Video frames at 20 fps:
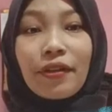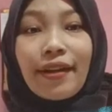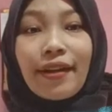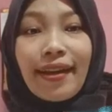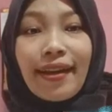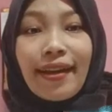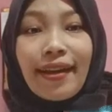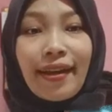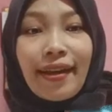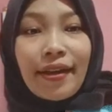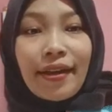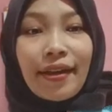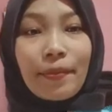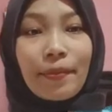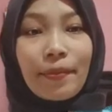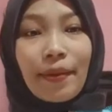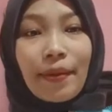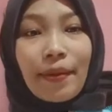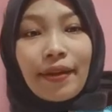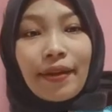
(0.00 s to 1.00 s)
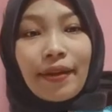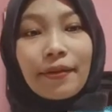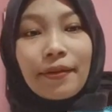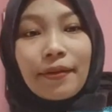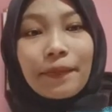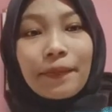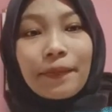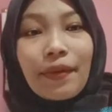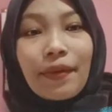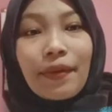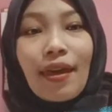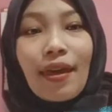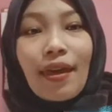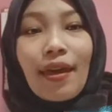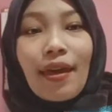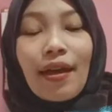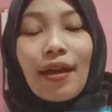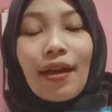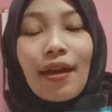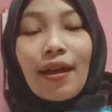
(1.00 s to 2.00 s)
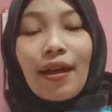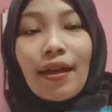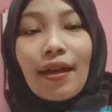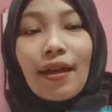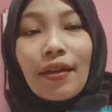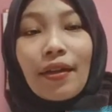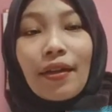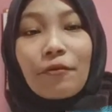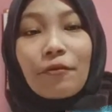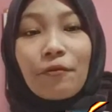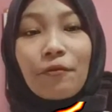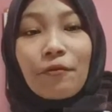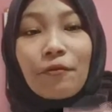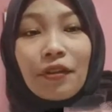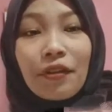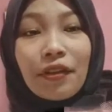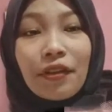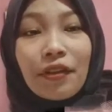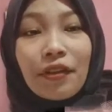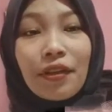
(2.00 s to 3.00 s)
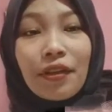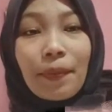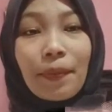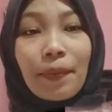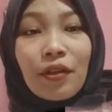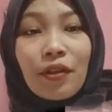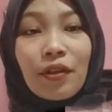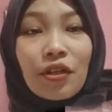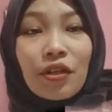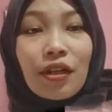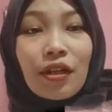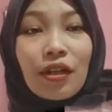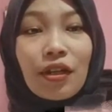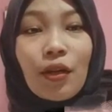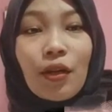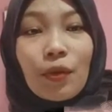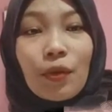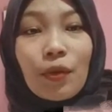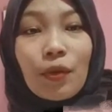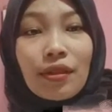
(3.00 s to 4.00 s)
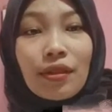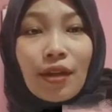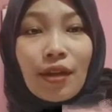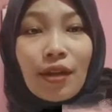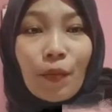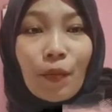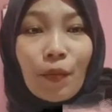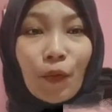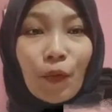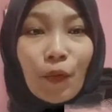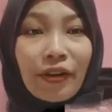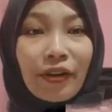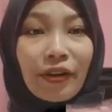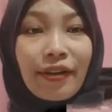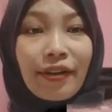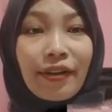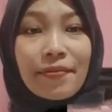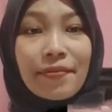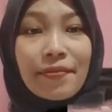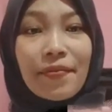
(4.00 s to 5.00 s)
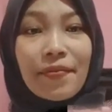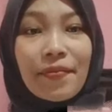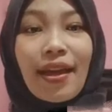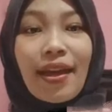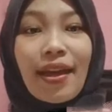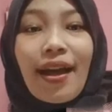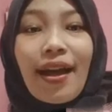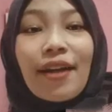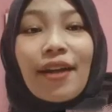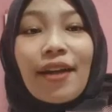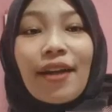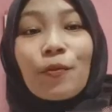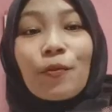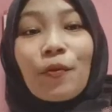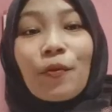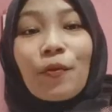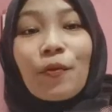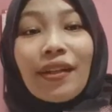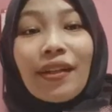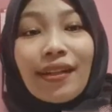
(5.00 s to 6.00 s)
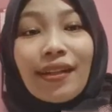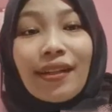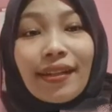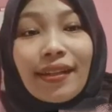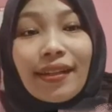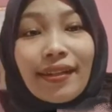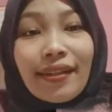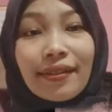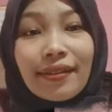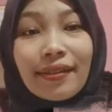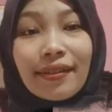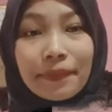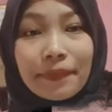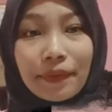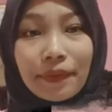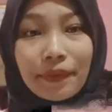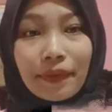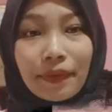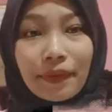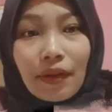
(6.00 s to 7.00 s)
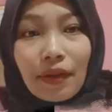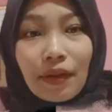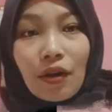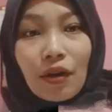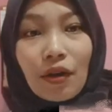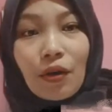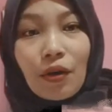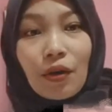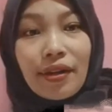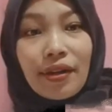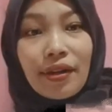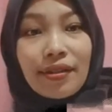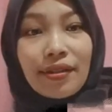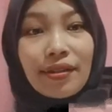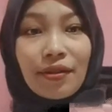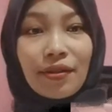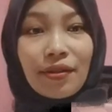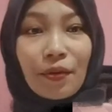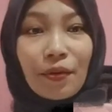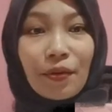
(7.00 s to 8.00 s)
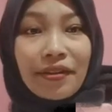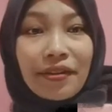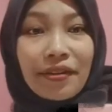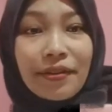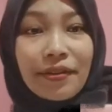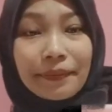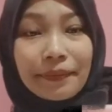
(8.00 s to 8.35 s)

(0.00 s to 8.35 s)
and had a bath, and then filling the pitcher with some water and sprinkled it on his daughter,